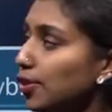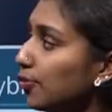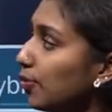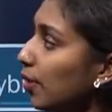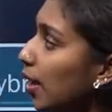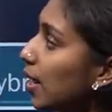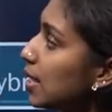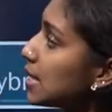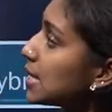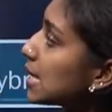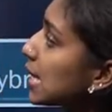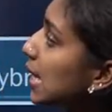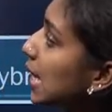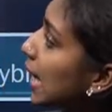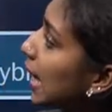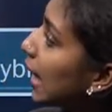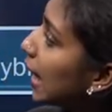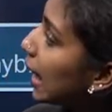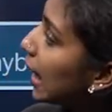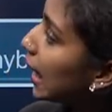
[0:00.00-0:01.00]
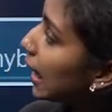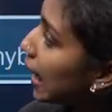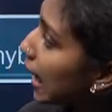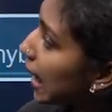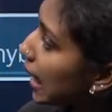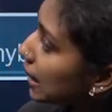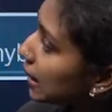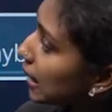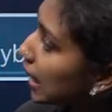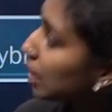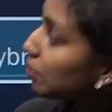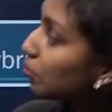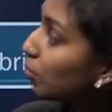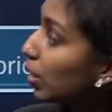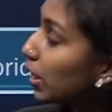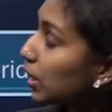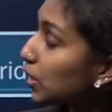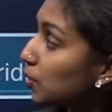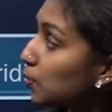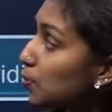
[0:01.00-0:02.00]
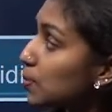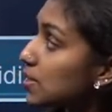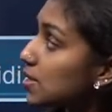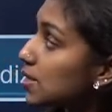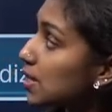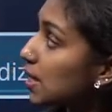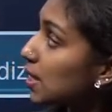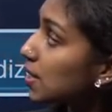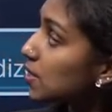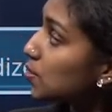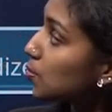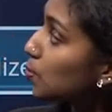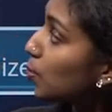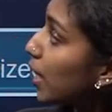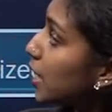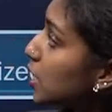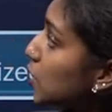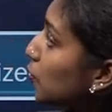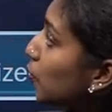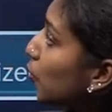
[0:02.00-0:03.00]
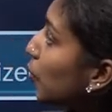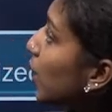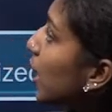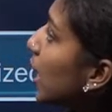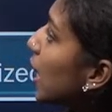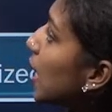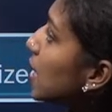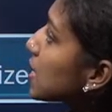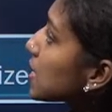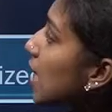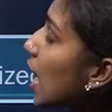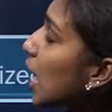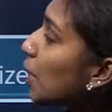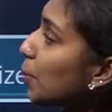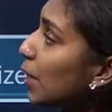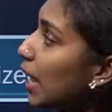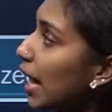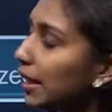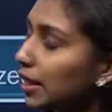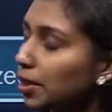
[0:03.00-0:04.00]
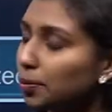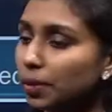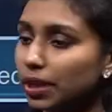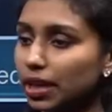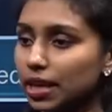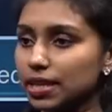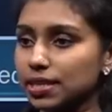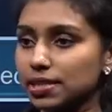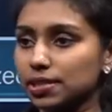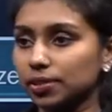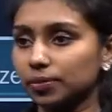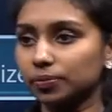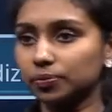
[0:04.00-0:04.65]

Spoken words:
first. In ethene molecule C2H4, each carbon atom is